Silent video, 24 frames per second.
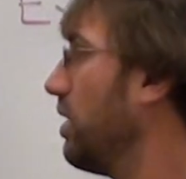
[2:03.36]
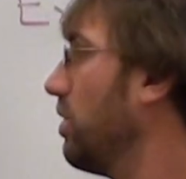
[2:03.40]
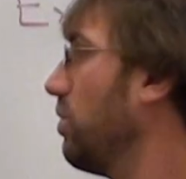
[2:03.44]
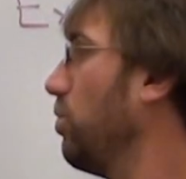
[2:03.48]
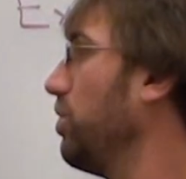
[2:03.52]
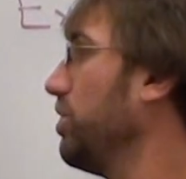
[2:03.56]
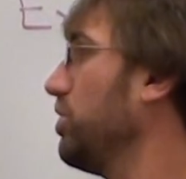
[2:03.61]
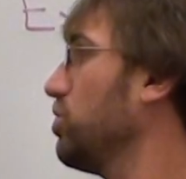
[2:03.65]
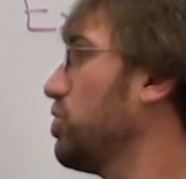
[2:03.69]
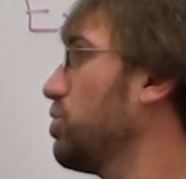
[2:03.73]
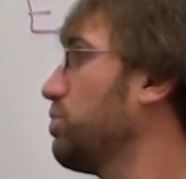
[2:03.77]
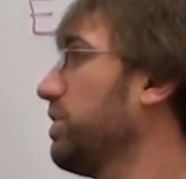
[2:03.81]

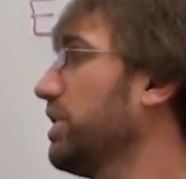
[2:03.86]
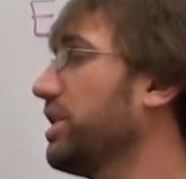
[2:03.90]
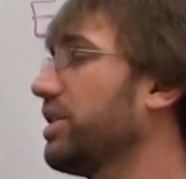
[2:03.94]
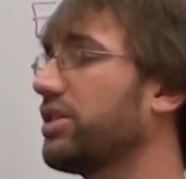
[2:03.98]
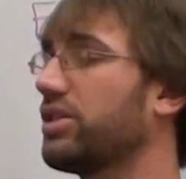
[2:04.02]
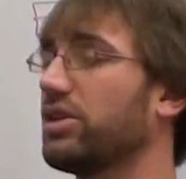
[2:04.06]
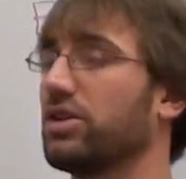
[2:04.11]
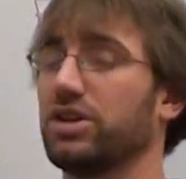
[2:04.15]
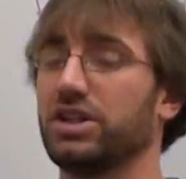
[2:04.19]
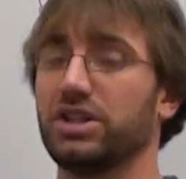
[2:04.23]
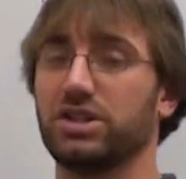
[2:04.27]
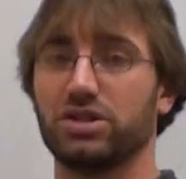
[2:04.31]
When you split
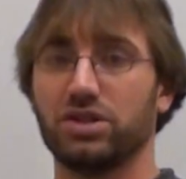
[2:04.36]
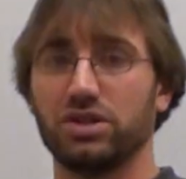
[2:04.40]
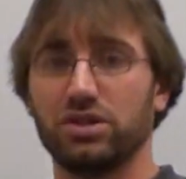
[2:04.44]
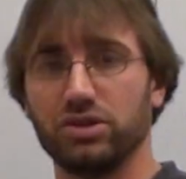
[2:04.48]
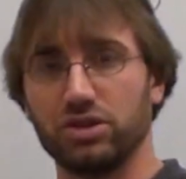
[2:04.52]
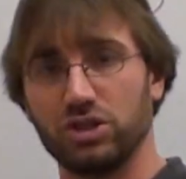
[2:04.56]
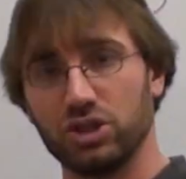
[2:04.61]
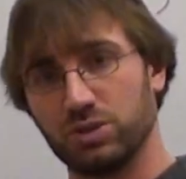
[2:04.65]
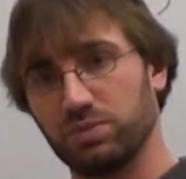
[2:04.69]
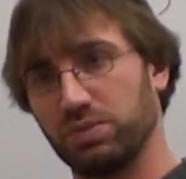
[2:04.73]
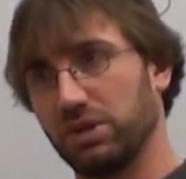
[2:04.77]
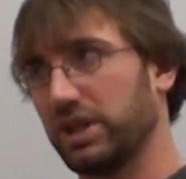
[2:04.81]
32,
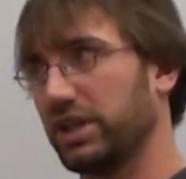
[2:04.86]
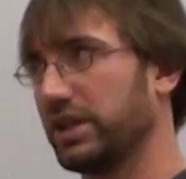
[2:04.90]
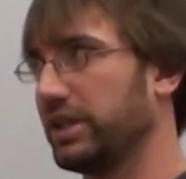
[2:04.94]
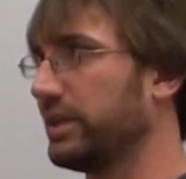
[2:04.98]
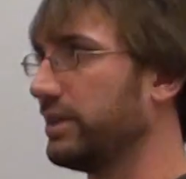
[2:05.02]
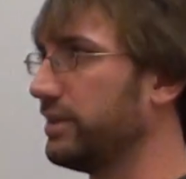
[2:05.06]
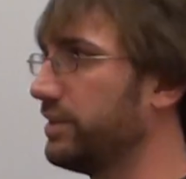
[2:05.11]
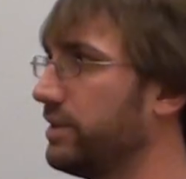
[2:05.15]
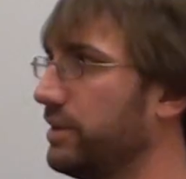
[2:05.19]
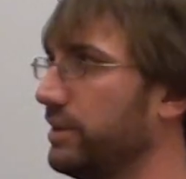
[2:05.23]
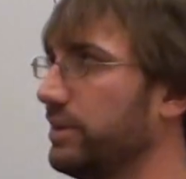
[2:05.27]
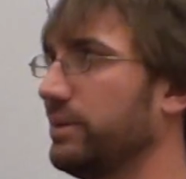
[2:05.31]
you split it
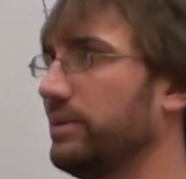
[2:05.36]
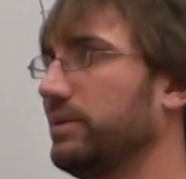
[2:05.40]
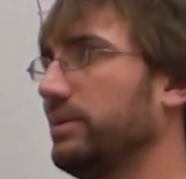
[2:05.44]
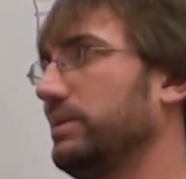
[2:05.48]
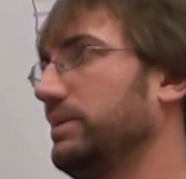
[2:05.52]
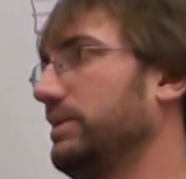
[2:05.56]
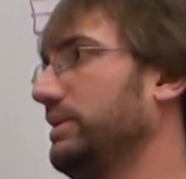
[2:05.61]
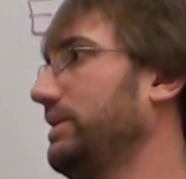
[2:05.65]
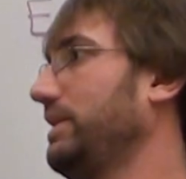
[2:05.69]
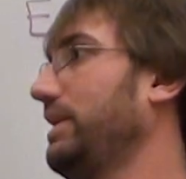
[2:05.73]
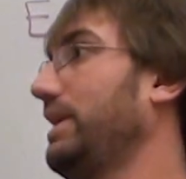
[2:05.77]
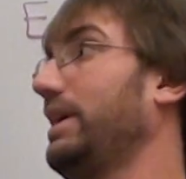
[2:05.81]

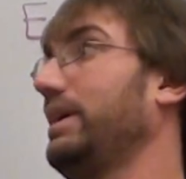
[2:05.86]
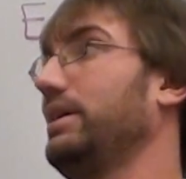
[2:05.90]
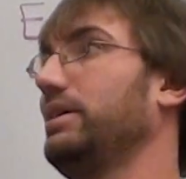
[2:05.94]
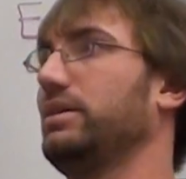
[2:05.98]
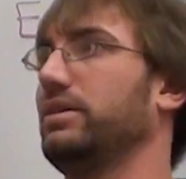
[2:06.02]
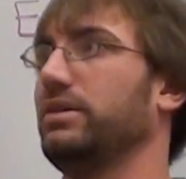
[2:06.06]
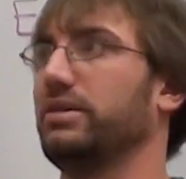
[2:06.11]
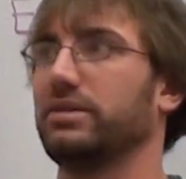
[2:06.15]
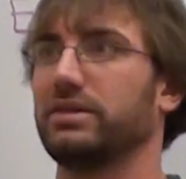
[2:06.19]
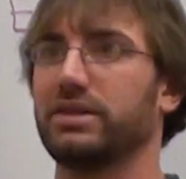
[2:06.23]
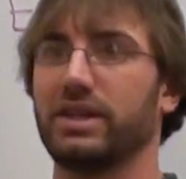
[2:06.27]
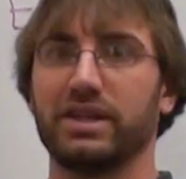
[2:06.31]
into
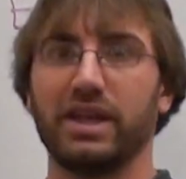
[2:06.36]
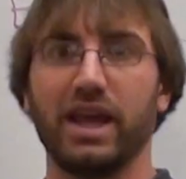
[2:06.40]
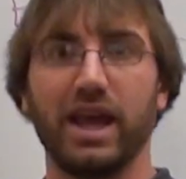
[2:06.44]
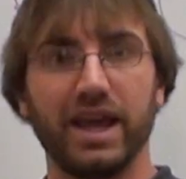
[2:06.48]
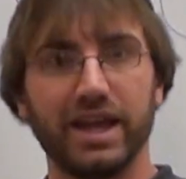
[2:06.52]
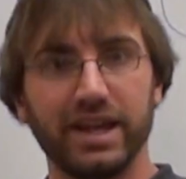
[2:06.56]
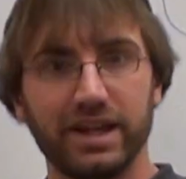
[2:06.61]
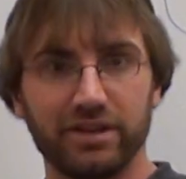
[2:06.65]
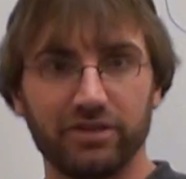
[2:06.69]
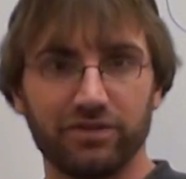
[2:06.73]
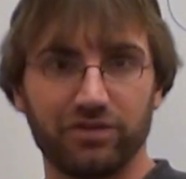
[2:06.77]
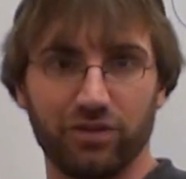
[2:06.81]

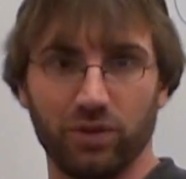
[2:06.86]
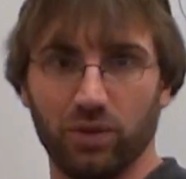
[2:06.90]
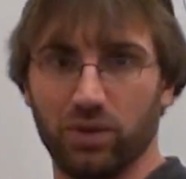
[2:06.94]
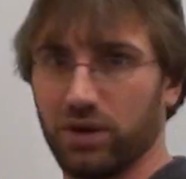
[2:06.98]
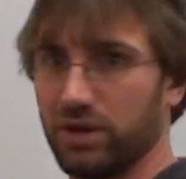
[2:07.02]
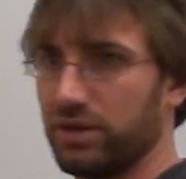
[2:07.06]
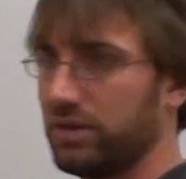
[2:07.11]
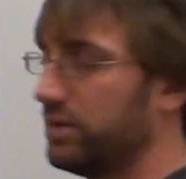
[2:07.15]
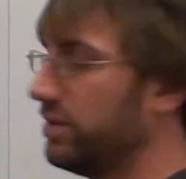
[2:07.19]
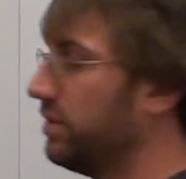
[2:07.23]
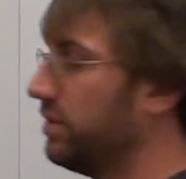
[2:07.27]
8 and 4.